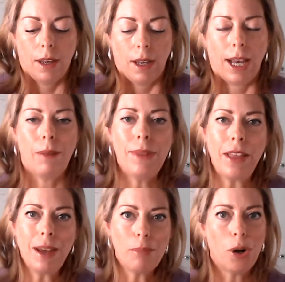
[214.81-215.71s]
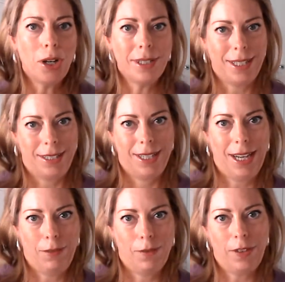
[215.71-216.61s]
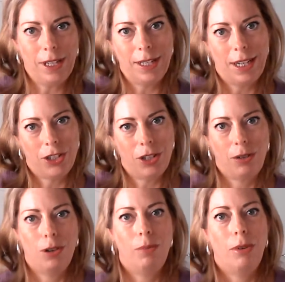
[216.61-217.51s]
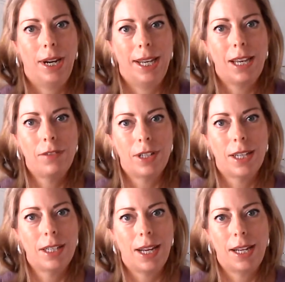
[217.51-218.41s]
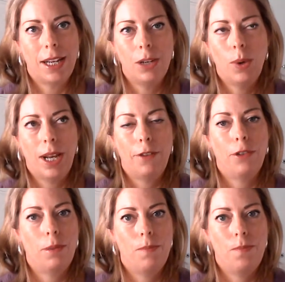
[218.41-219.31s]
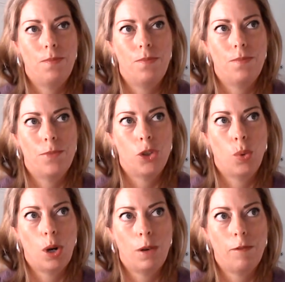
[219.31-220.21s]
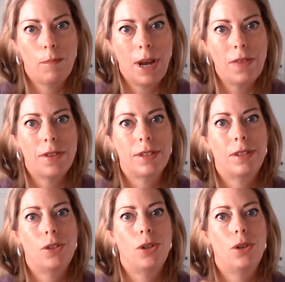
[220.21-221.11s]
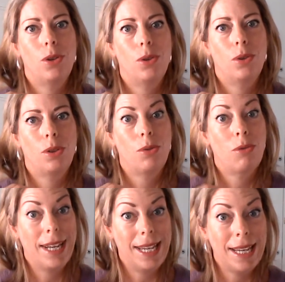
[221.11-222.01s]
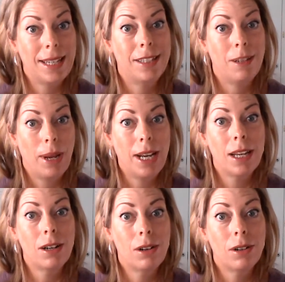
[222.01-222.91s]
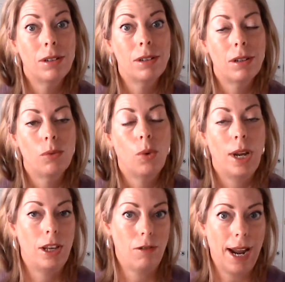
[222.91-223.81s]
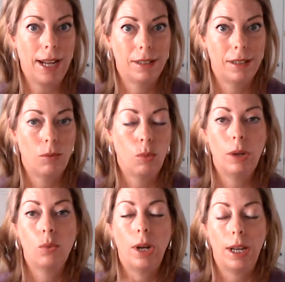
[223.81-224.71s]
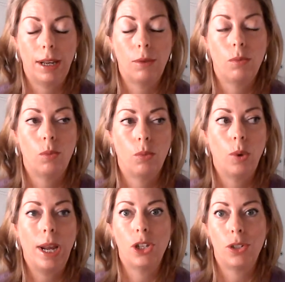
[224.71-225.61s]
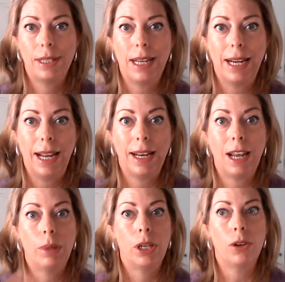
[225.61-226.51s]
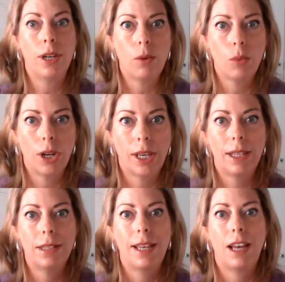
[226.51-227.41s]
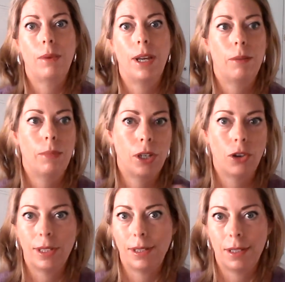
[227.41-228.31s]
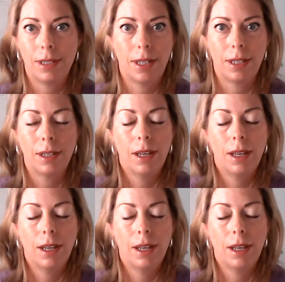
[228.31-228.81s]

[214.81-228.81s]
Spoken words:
Now that process to get from validation through to break even can take anywhere from 12 months to 3 years, depending on where you're at and where you start out, how big your network is, how big your existing